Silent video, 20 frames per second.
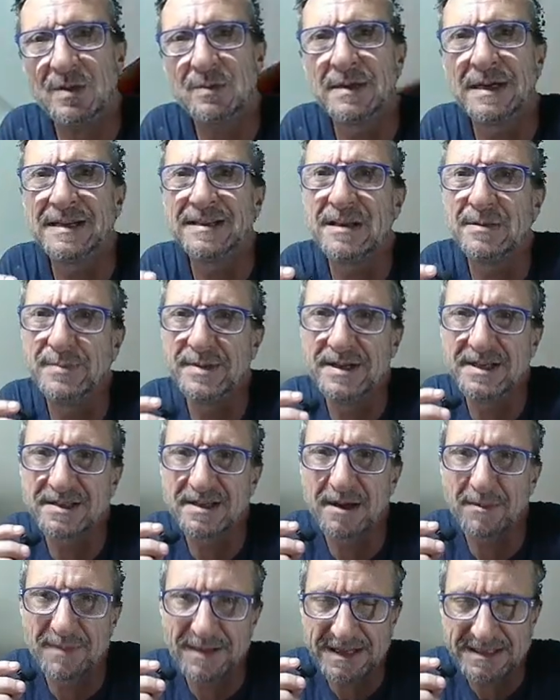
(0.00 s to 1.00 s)
But in the
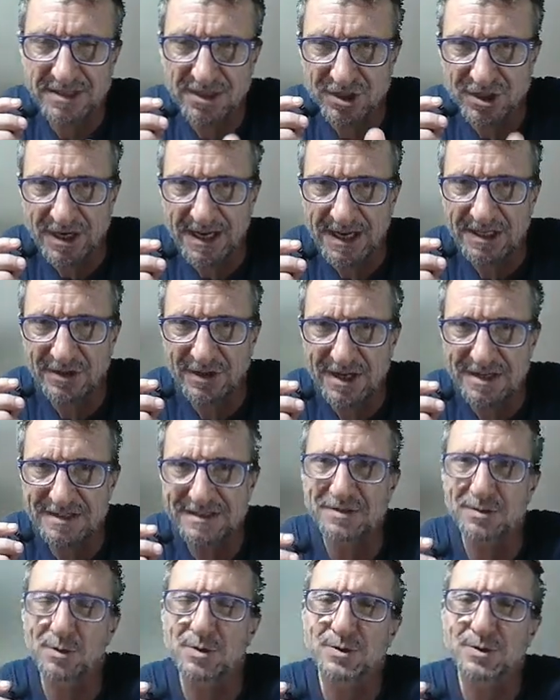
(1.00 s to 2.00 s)
meantime, that's a shad trace.
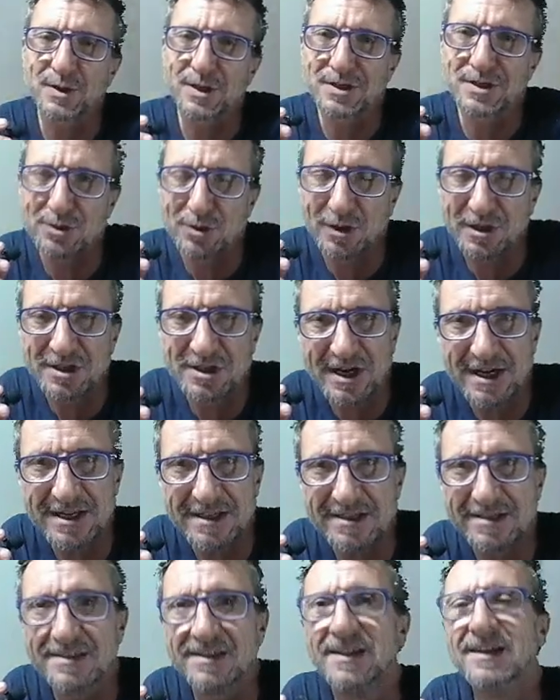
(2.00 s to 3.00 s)
It's also a snook
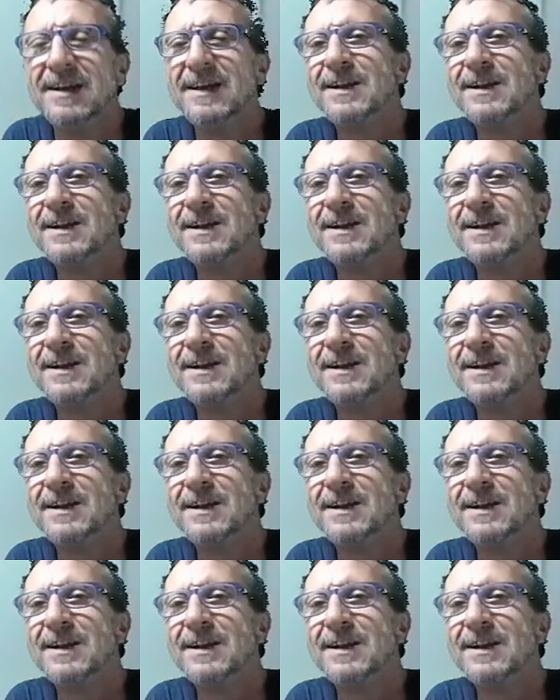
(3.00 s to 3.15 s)
trace.